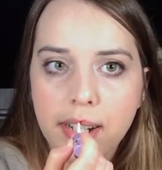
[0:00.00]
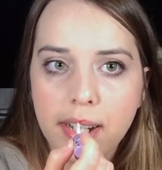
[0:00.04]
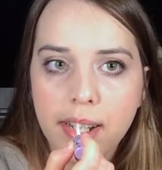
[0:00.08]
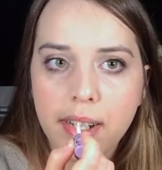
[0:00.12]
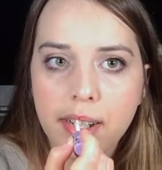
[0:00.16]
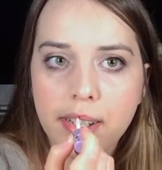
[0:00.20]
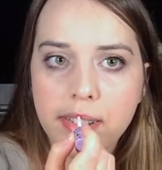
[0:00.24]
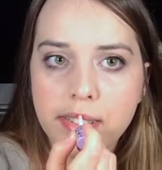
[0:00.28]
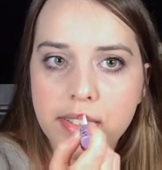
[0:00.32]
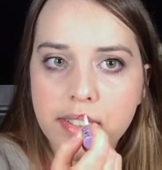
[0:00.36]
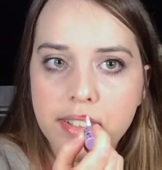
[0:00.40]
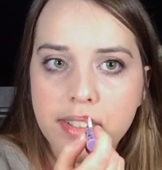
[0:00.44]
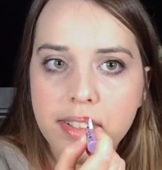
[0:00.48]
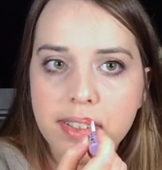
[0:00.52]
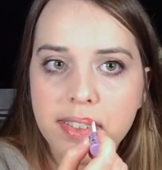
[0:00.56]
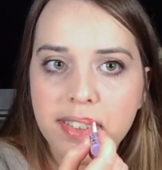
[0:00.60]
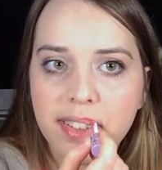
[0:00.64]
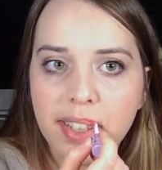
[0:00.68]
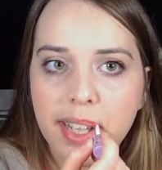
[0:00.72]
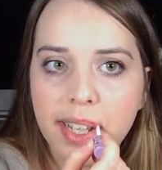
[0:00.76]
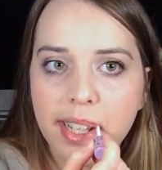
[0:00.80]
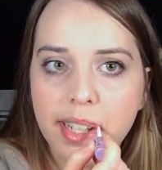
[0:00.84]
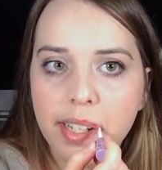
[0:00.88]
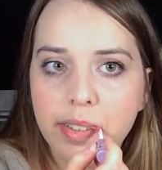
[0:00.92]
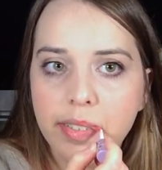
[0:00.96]
And it's just
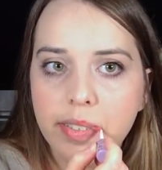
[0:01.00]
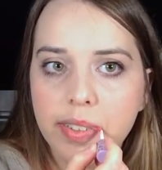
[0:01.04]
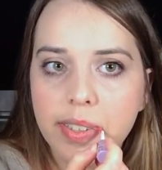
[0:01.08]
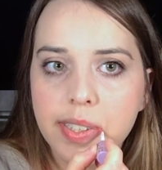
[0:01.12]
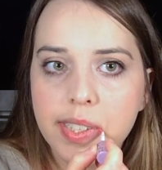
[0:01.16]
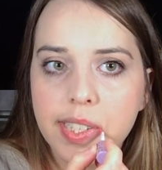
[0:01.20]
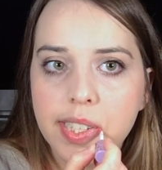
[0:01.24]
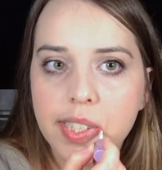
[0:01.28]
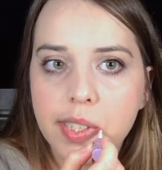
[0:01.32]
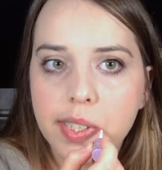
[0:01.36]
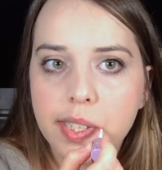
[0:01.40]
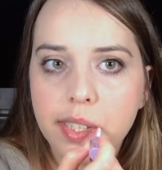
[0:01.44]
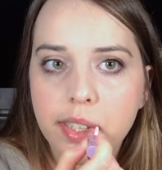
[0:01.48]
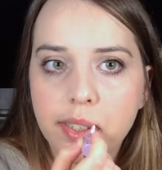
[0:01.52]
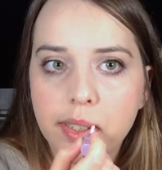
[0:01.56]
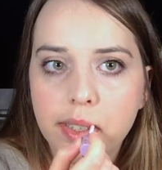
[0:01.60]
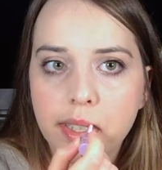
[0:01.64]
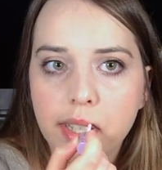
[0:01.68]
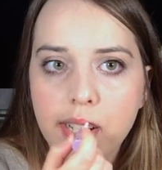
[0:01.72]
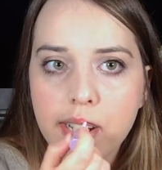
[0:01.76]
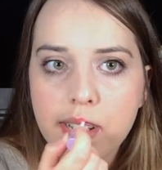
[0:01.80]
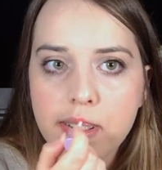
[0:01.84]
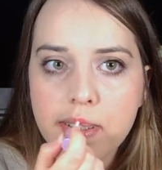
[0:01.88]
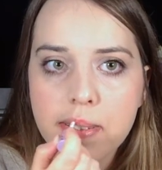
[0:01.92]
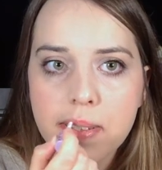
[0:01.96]
kind of a tinted
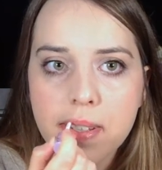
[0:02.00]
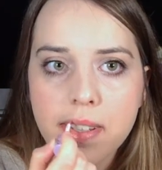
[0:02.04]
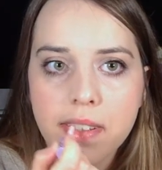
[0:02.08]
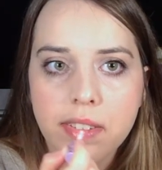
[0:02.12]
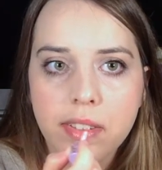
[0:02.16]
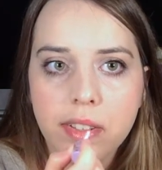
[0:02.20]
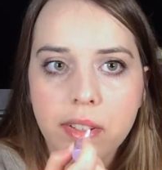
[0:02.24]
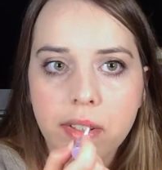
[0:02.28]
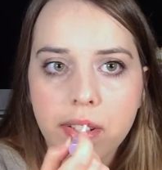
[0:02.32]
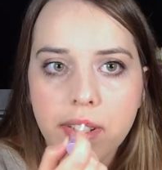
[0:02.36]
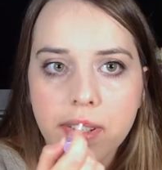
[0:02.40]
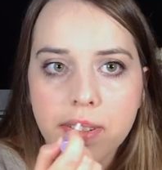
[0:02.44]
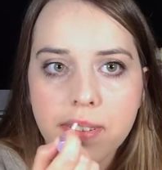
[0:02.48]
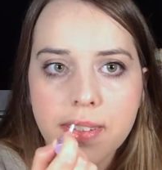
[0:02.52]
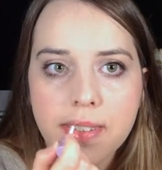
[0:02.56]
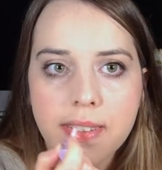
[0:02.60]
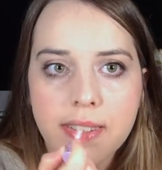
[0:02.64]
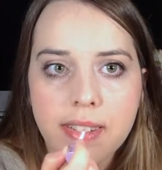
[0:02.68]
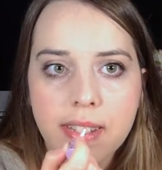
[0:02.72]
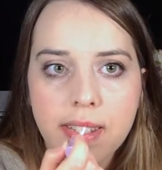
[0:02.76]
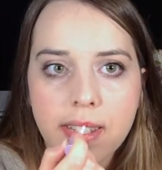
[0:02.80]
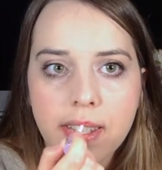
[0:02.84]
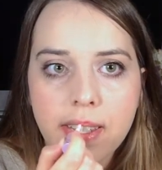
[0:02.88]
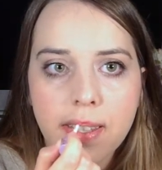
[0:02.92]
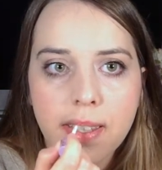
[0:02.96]
gloss, as you can
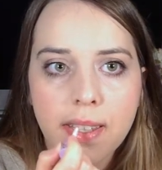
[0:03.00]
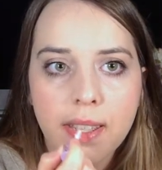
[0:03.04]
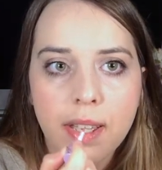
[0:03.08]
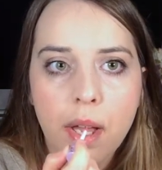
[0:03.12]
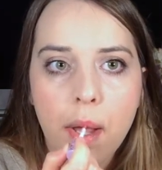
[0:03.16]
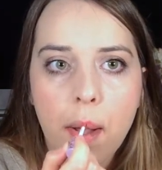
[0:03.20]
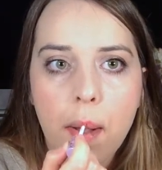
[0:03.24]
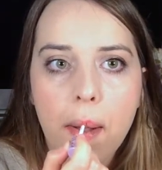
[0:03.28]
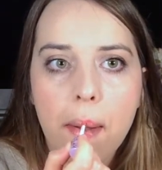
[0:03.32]
see.